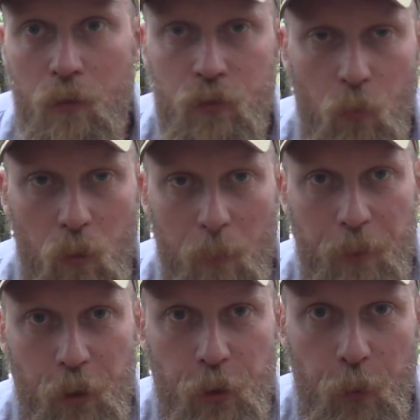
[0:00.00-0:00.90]
So what I'm
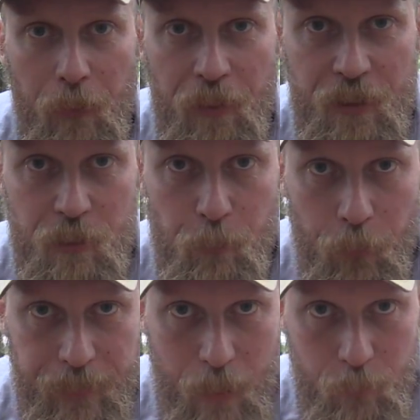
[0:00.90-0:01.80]
gonna do at this
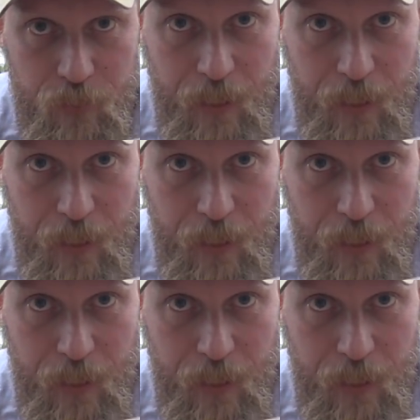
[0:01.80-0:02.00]
point now is